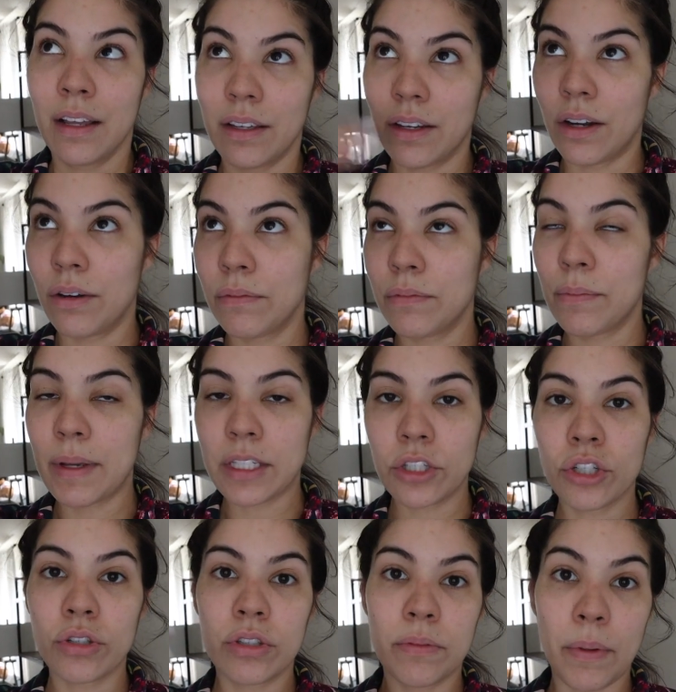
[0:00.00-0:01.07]
you know the
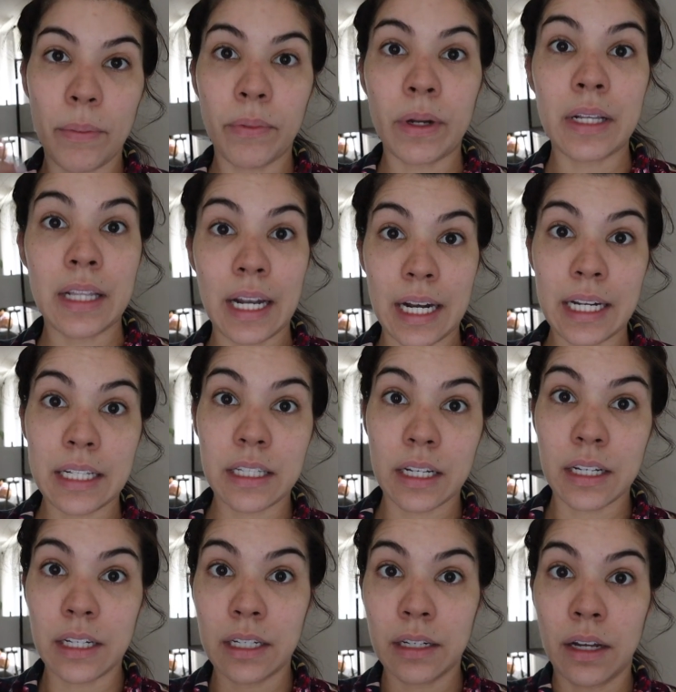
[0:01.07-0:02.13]
message goes to my brain that I need
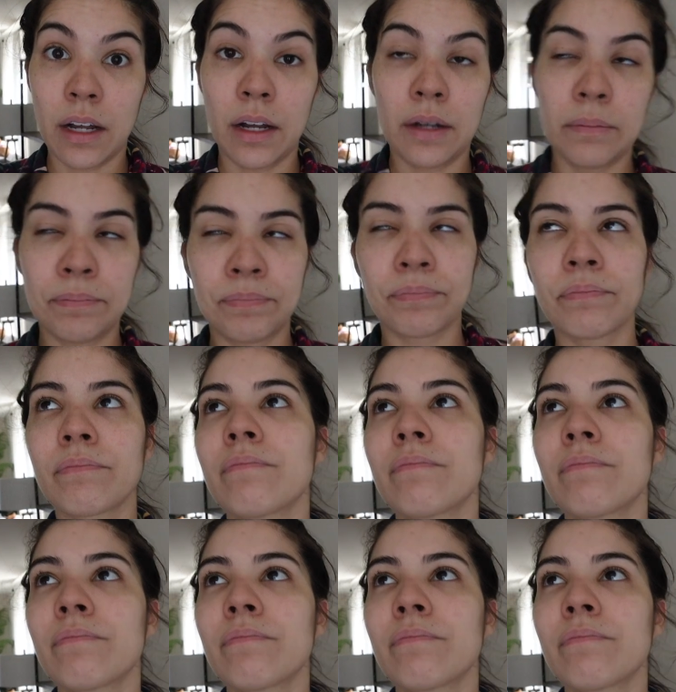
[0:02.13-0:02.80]
to um,